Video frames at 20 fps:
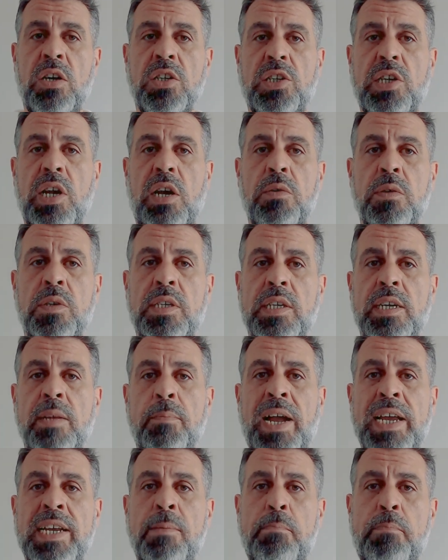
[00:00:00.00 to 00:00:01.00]
shows that
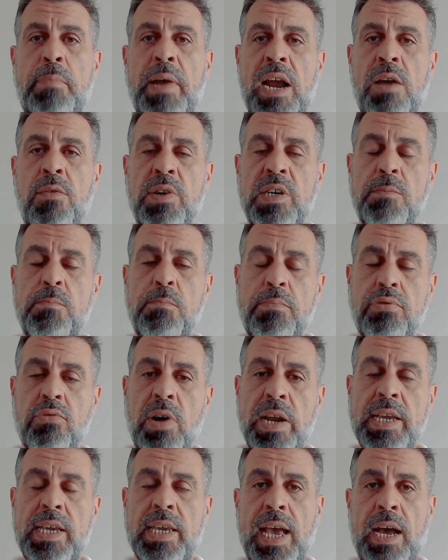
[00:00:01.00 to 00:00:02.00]
it made a bearish
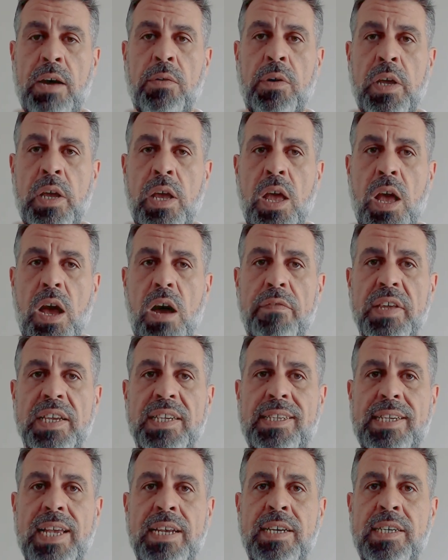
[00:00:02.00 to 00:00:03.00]
breakout of the
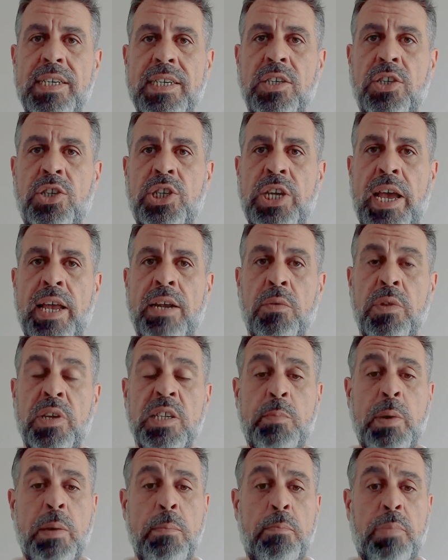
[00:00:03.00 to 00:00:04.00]
ascending channel
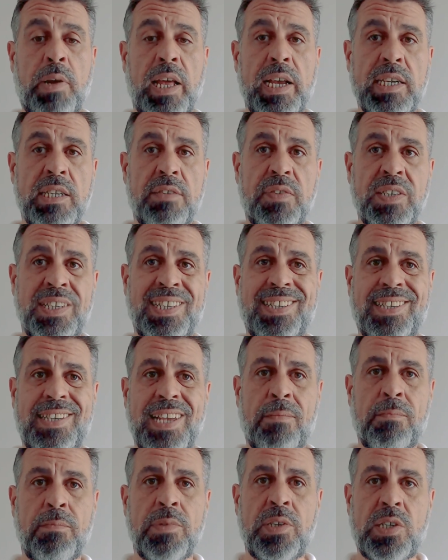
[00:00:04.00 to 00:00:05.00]
that's been in place for
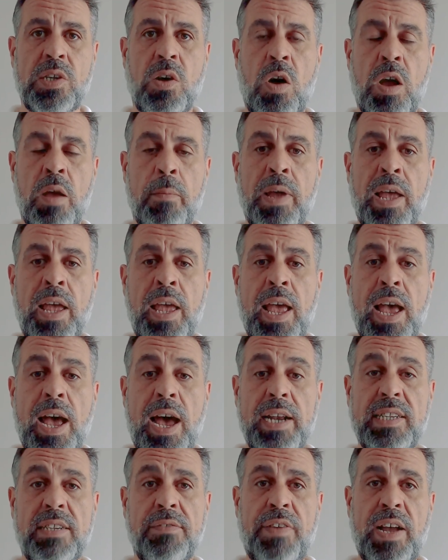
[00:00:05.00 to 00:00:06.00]
some time
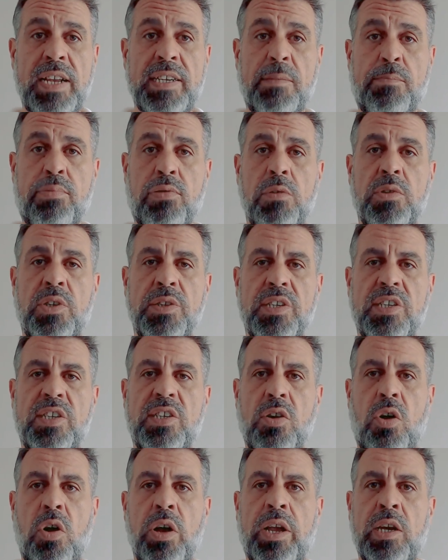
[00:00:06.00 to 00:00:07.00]
and is in fact approaching the
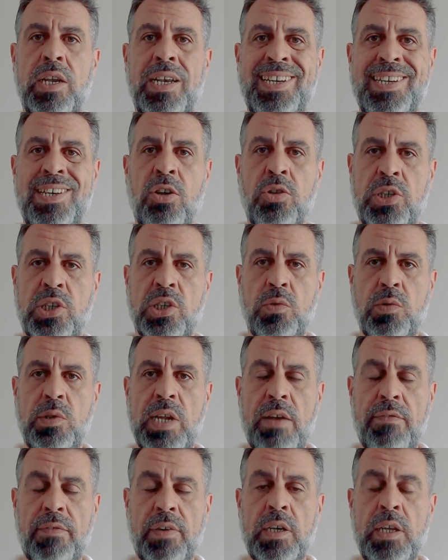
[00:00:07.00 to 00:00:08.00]
psychological
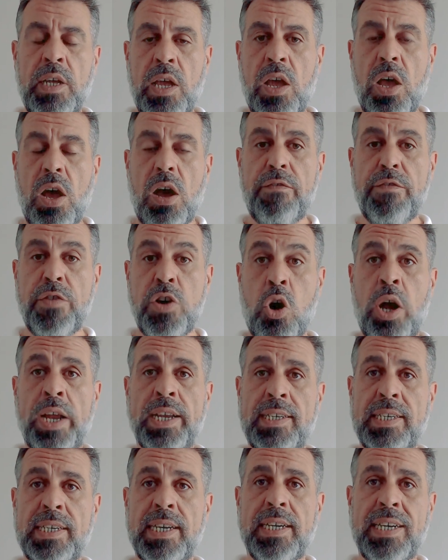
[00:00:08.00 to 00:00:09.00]
level of
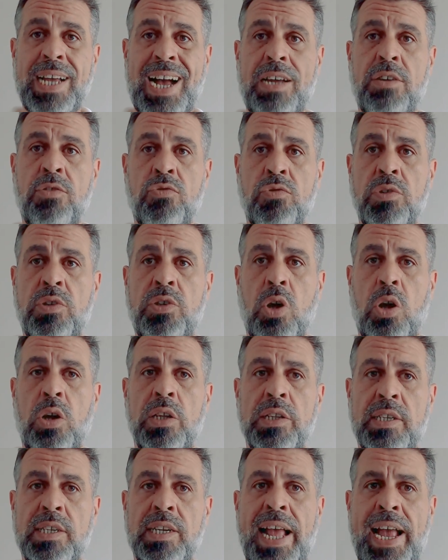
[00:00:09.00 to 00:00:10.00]

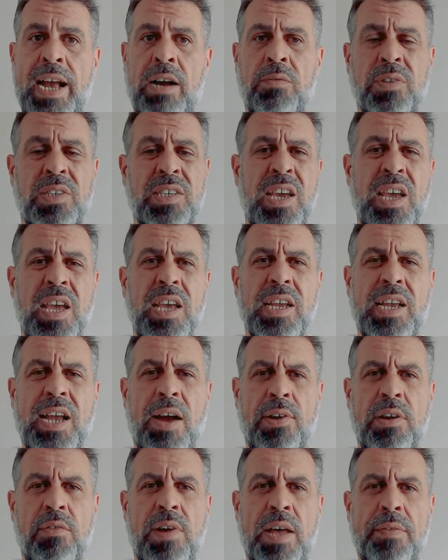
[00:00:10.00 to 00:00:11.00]
$1,900 an ounce,
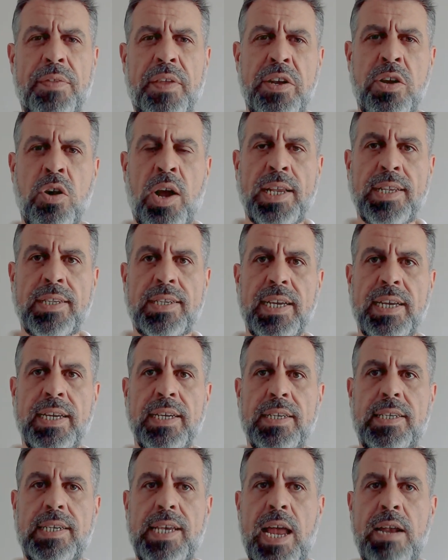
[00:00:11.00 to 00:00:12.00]
currently around the
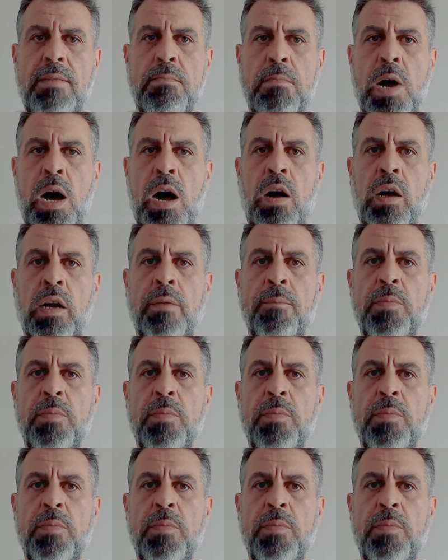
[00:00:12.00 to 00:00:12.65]
1910 mark.